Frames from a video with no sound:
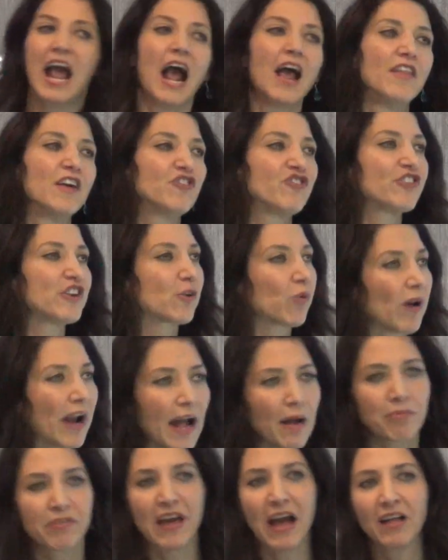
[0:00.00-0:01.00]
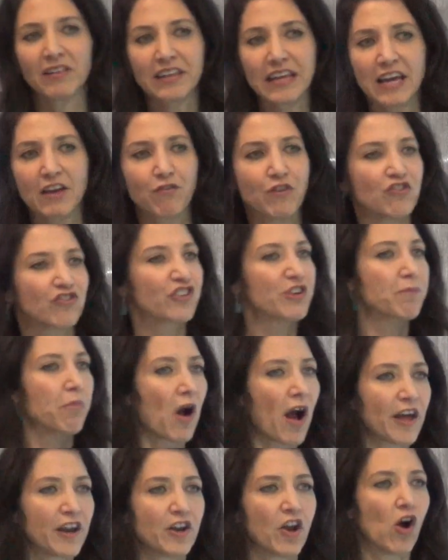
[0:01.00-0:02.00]
And then she grabbed that leaf and she
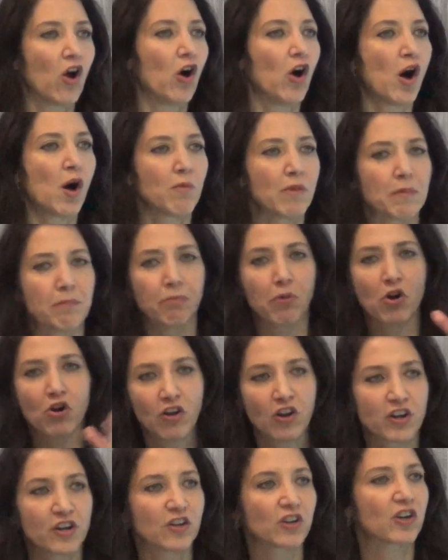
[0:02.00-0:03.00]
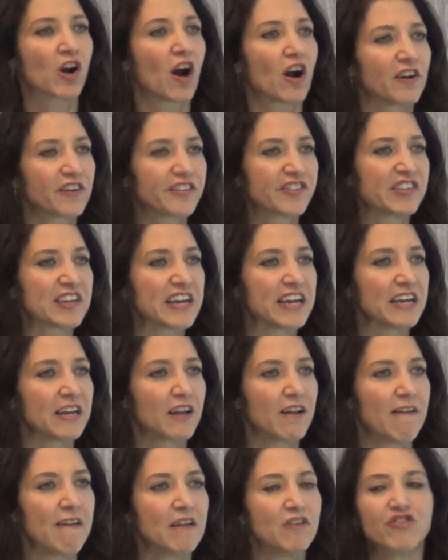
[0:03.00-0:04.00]
brought it home. We put her in her car
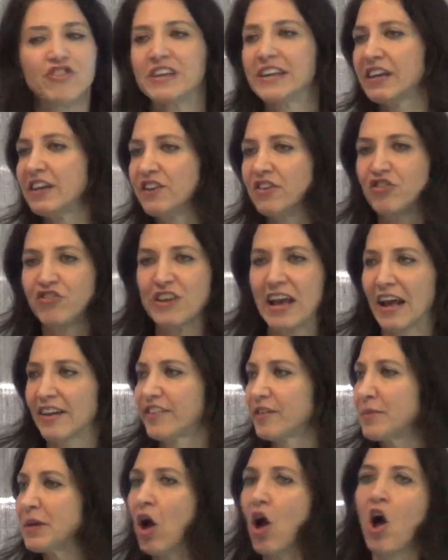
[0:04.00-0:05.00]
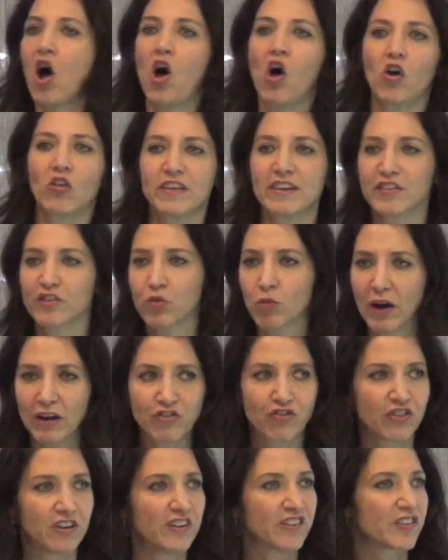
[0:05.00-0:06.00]
seat. She asked me all these
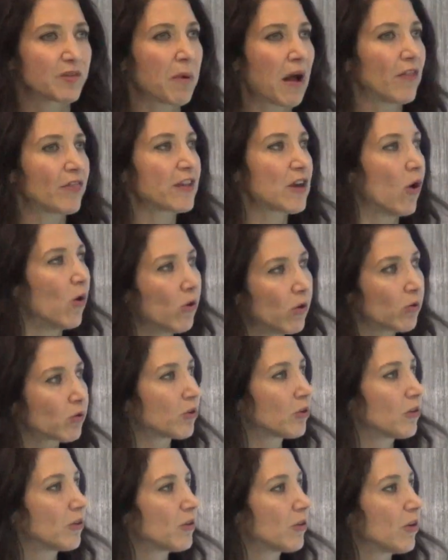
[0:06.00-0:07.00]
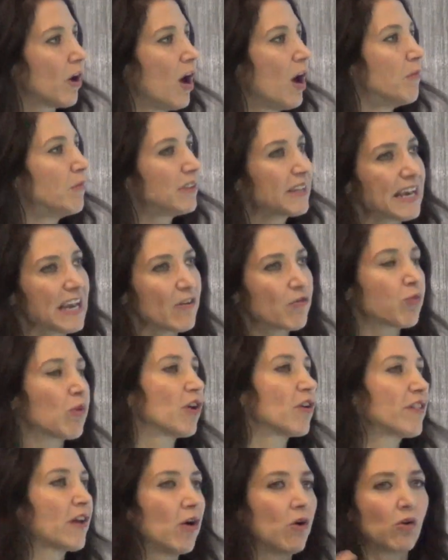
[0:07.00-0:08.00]
questions about the oak leaf,
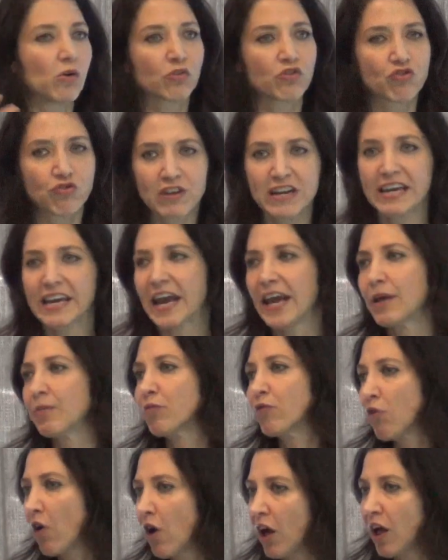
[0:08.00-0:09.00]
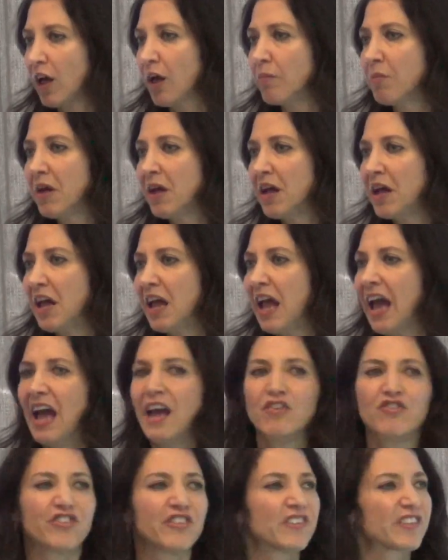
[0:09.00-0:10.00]
where the oak tree came from.
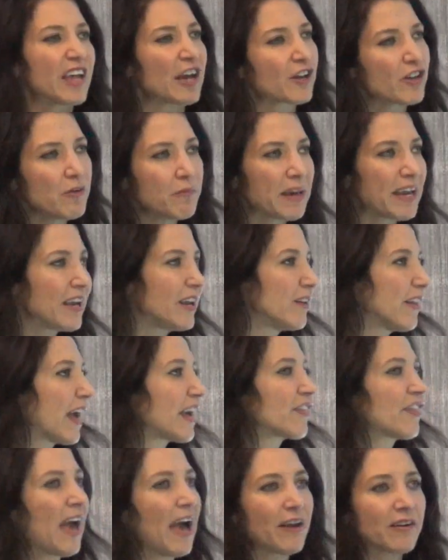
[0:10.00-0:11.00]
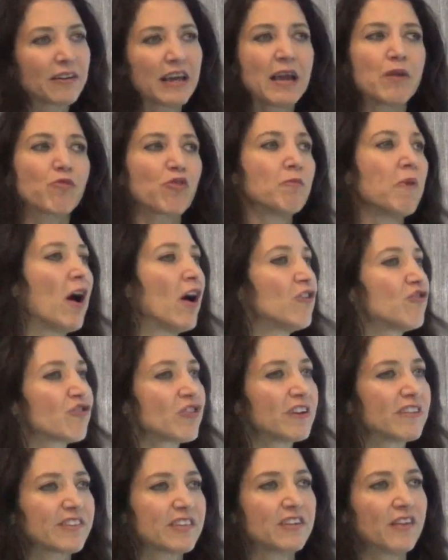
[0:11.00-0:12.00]
And she's like, you mean like that came from
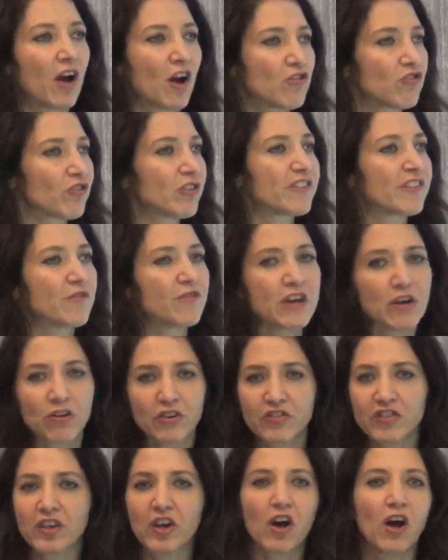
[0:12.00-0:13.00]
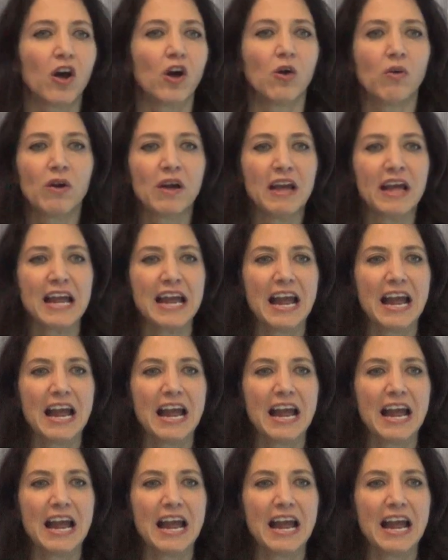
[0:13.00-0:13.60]
hundreds and hundreds of years ago?